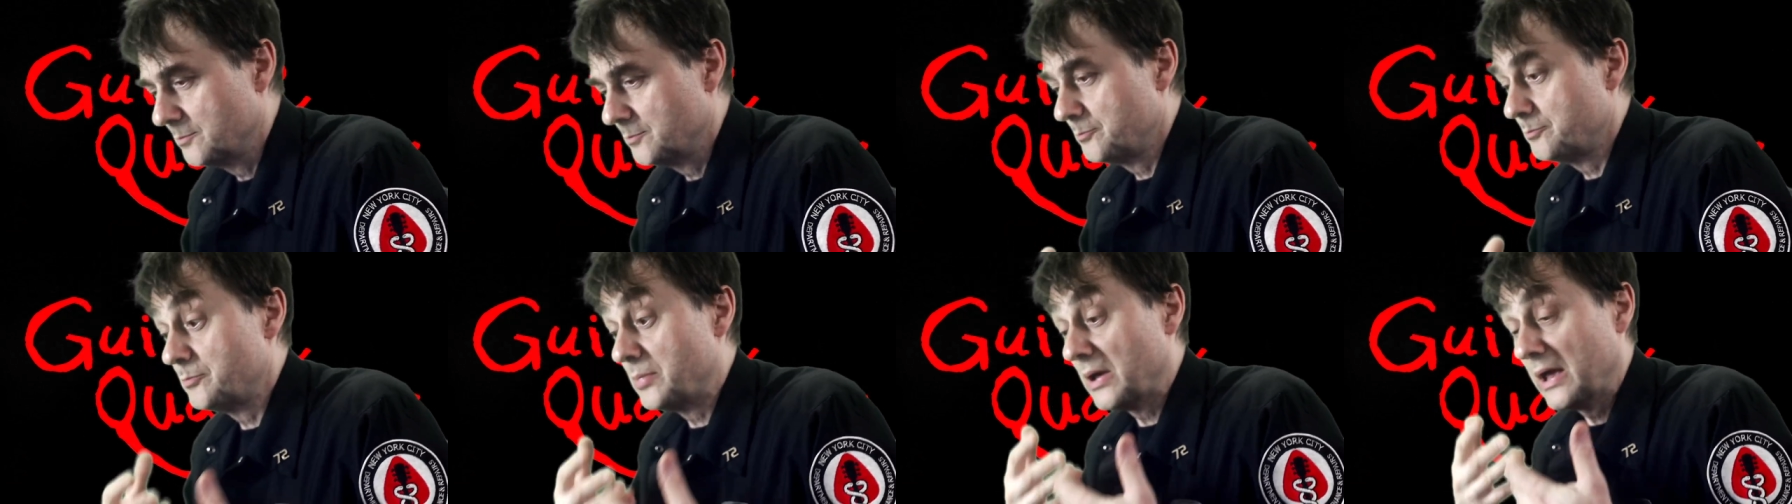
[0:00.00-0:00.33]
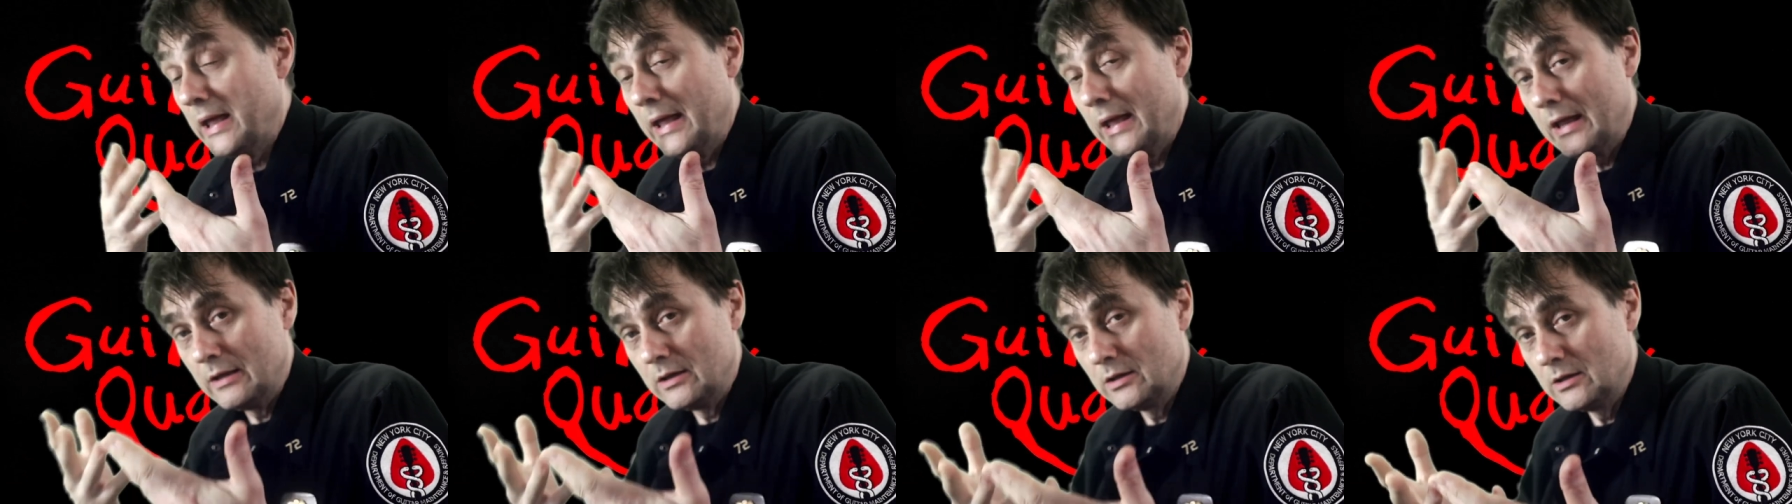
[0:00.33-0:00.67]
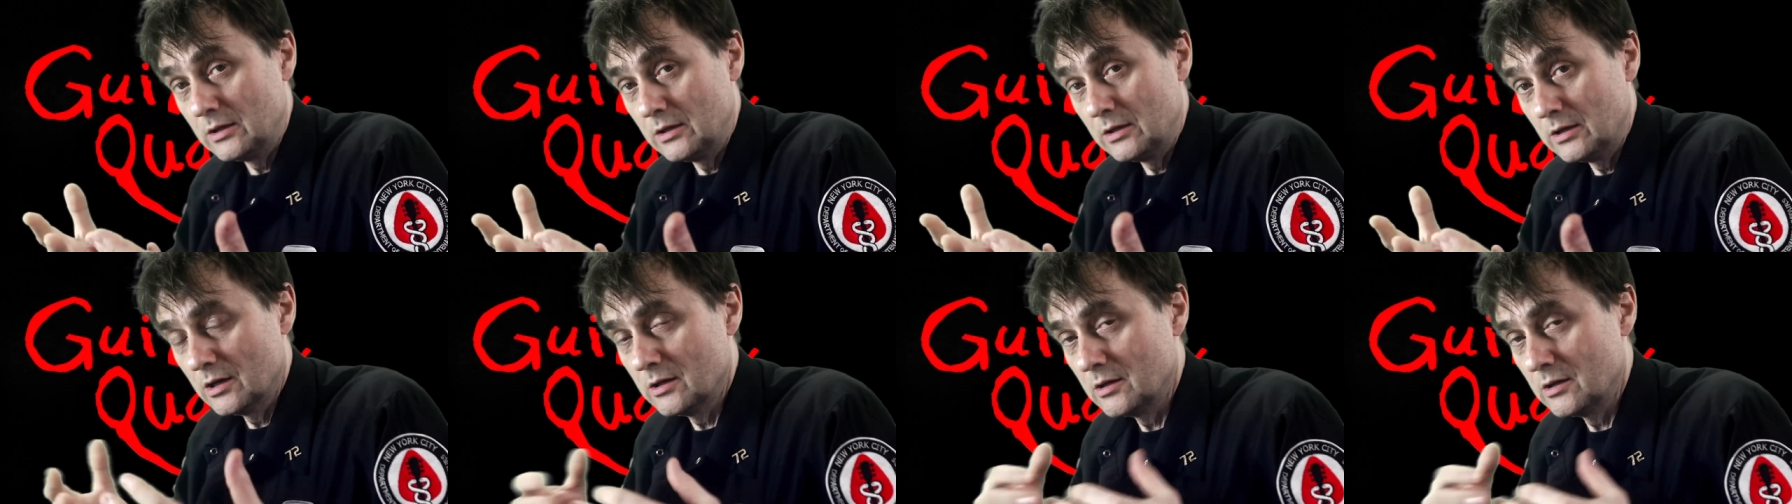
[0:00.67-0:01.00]
pay
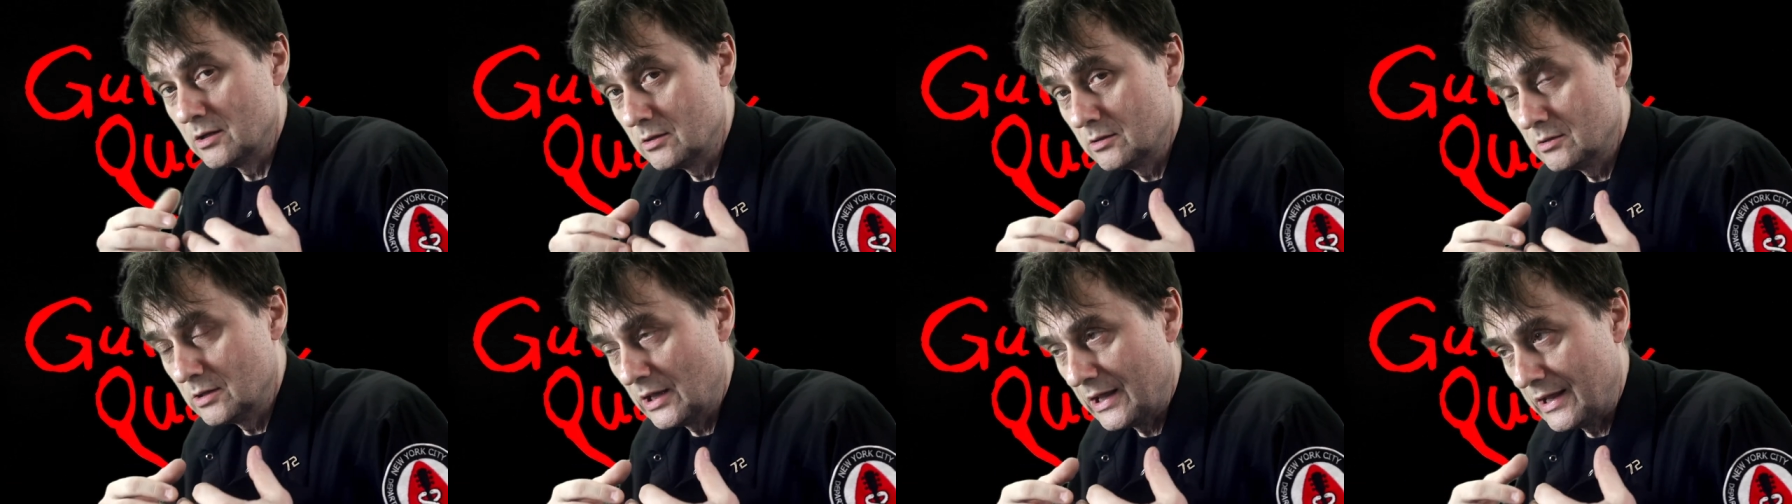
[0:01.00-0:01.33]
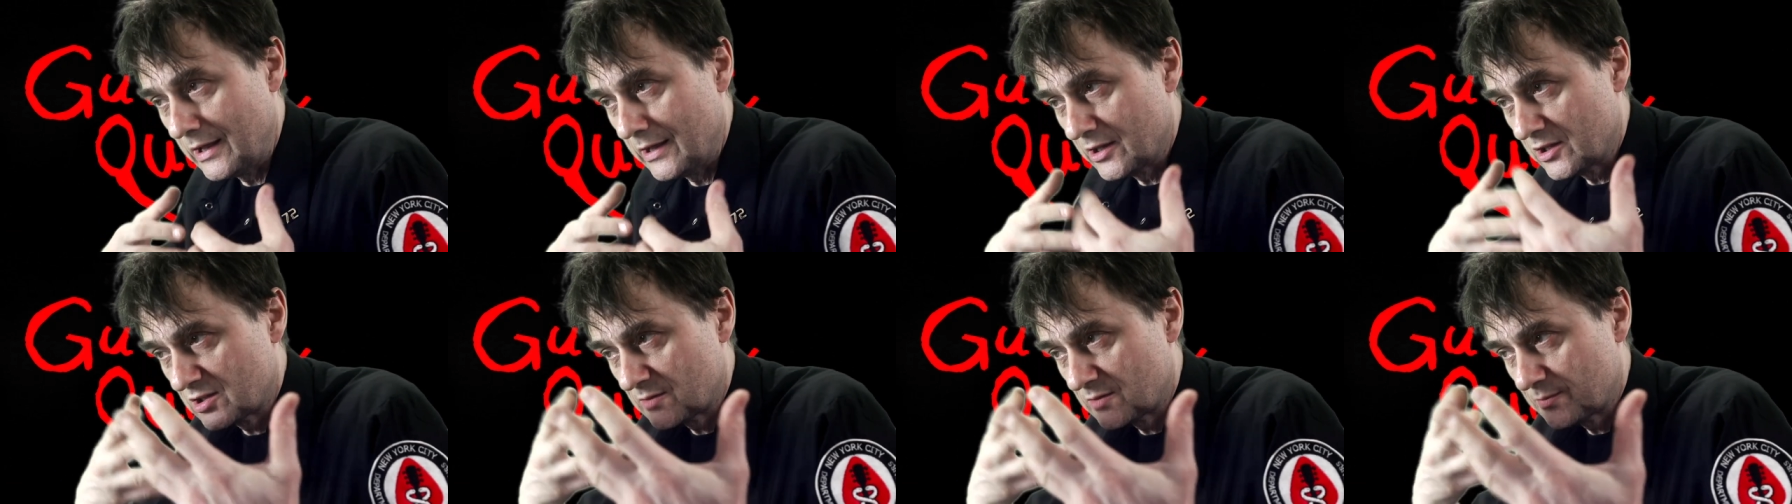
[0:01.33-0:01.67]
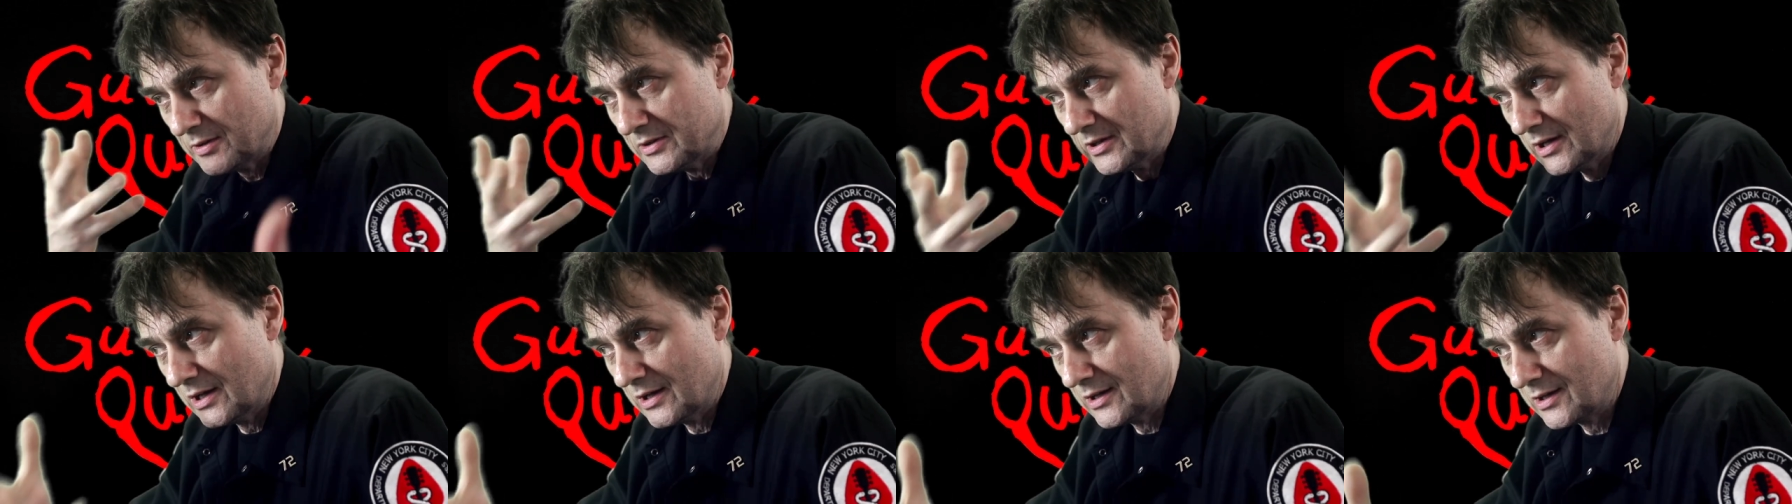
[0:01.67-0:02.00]
an
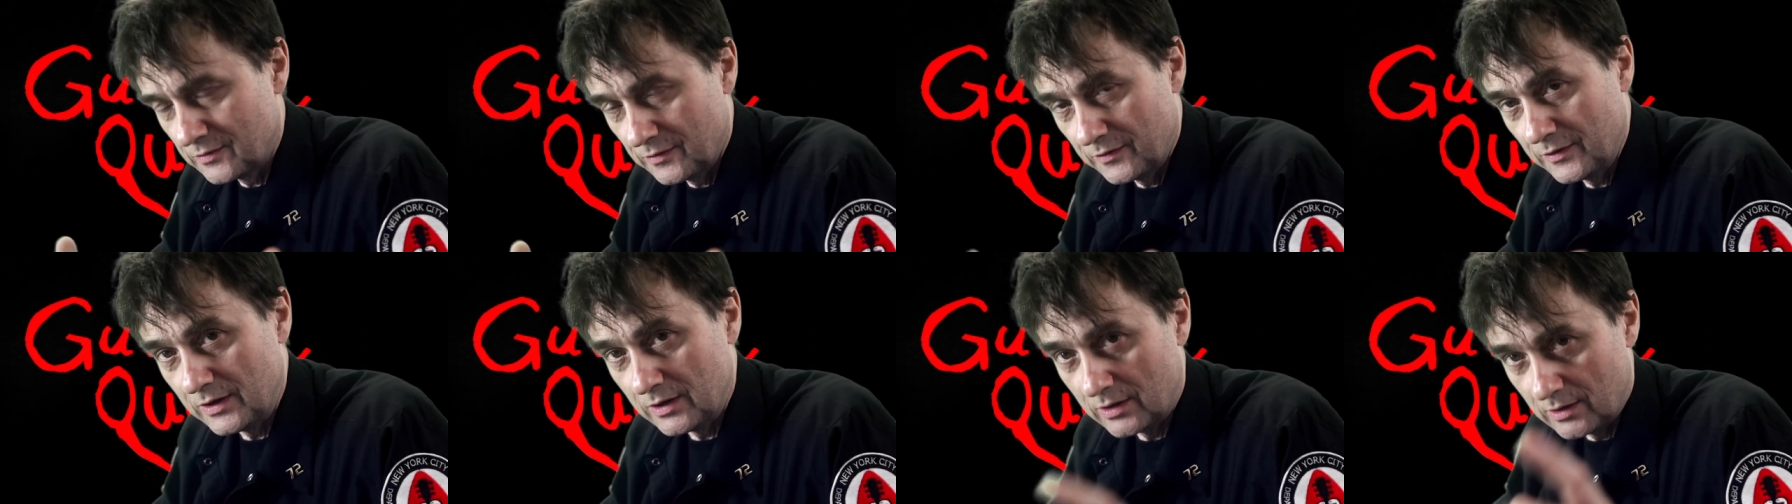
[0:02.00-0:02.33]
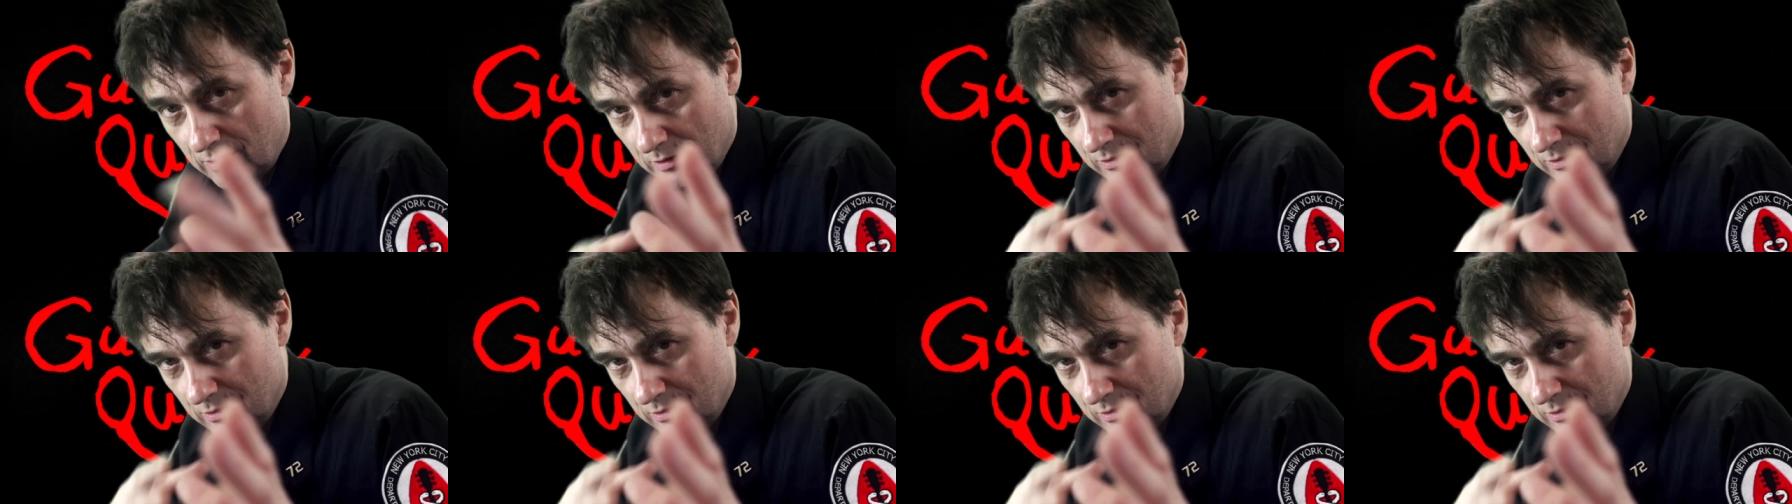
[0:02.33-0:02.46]
expedited fee,